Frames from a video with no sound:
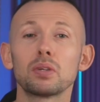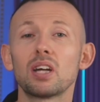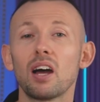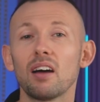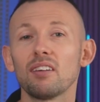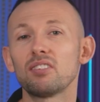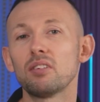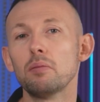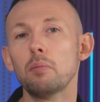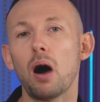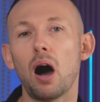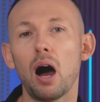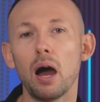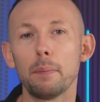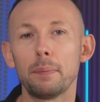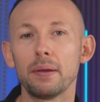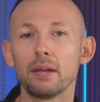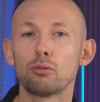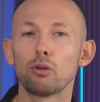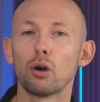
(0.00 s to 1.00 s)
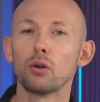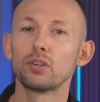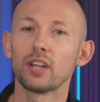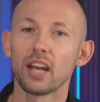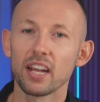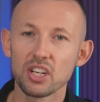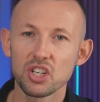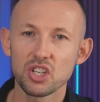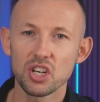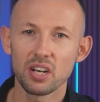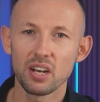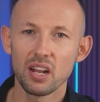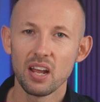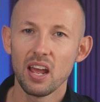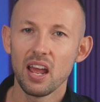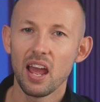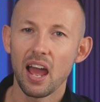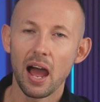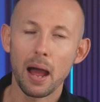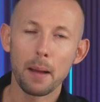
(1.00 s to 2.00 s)
custom IP rotation
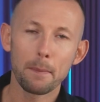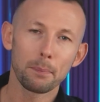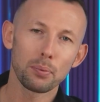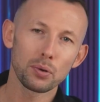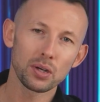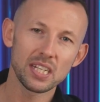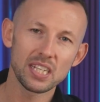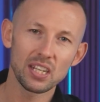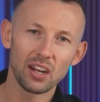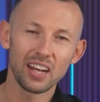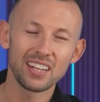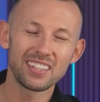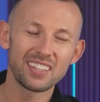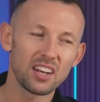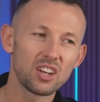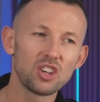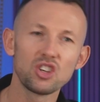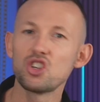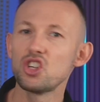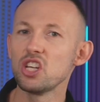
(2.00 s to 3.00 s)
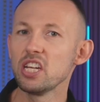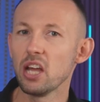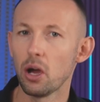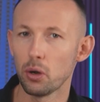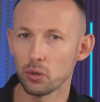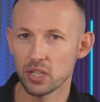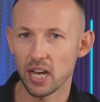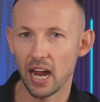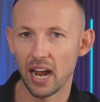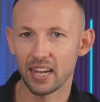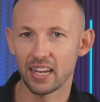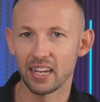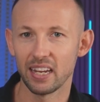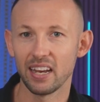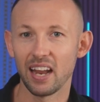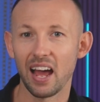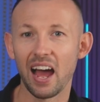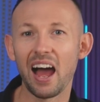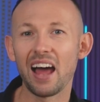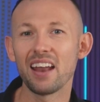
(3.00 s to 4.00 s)
and precise
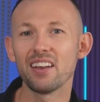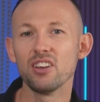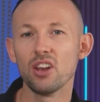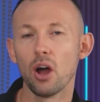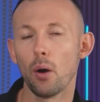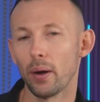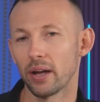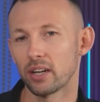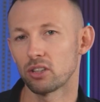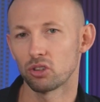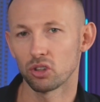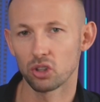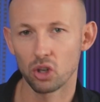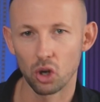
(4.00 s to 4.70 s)
geotagging at no extra